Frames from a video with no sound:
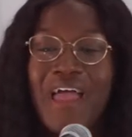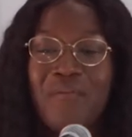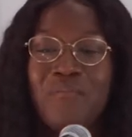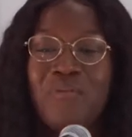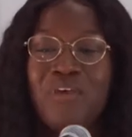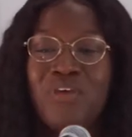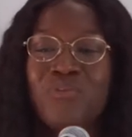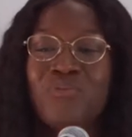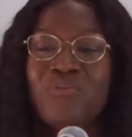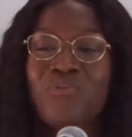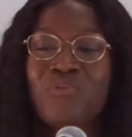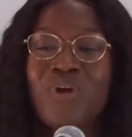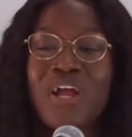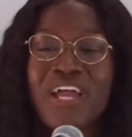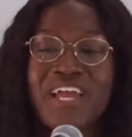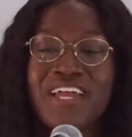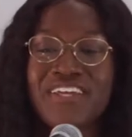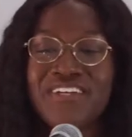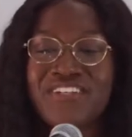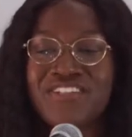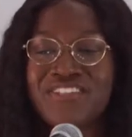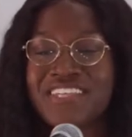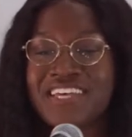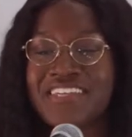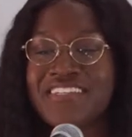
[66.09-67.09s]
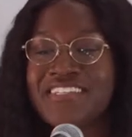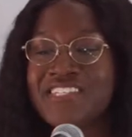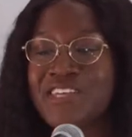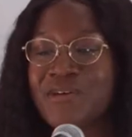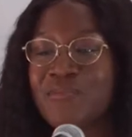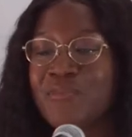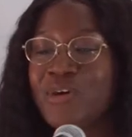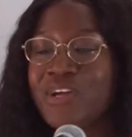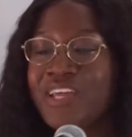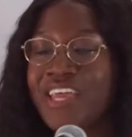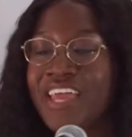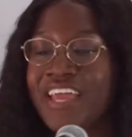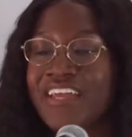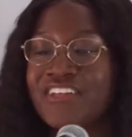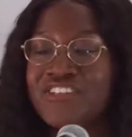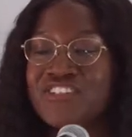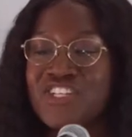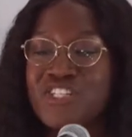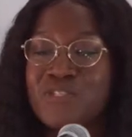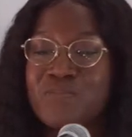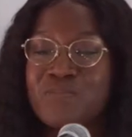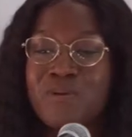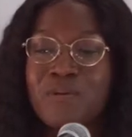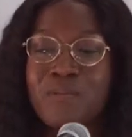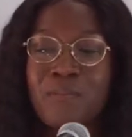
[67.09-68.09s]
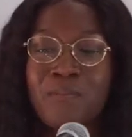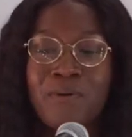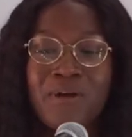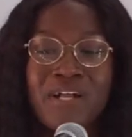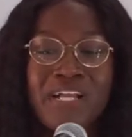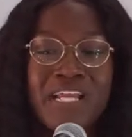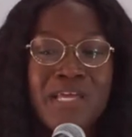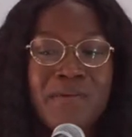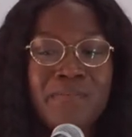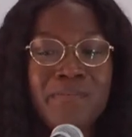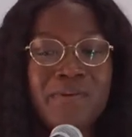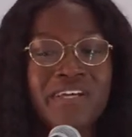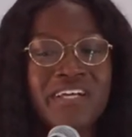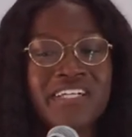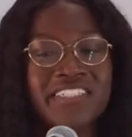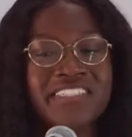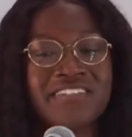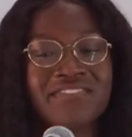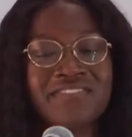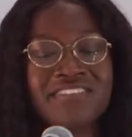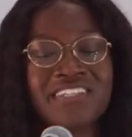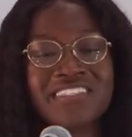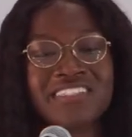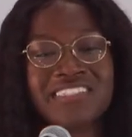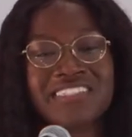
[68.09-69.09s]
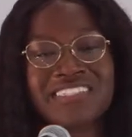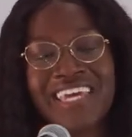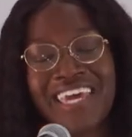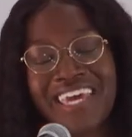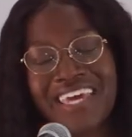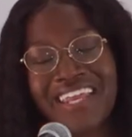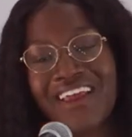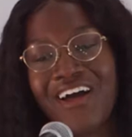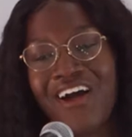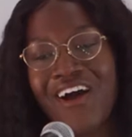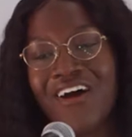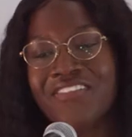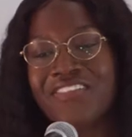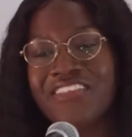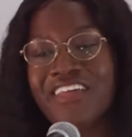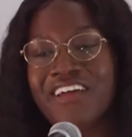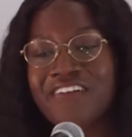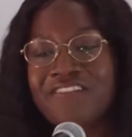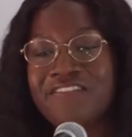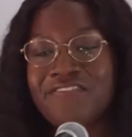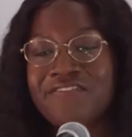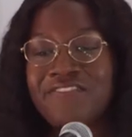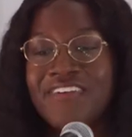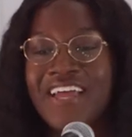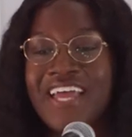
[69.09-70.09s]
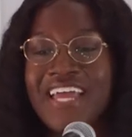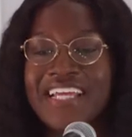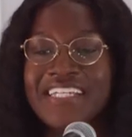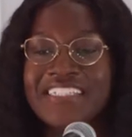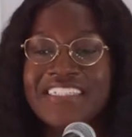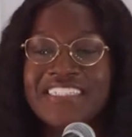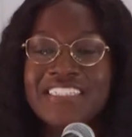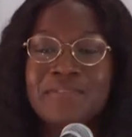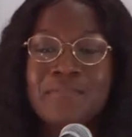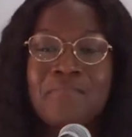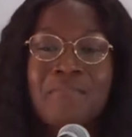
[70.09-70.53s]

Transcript: am enraged that someone can't just be pretty because of the skin on their face.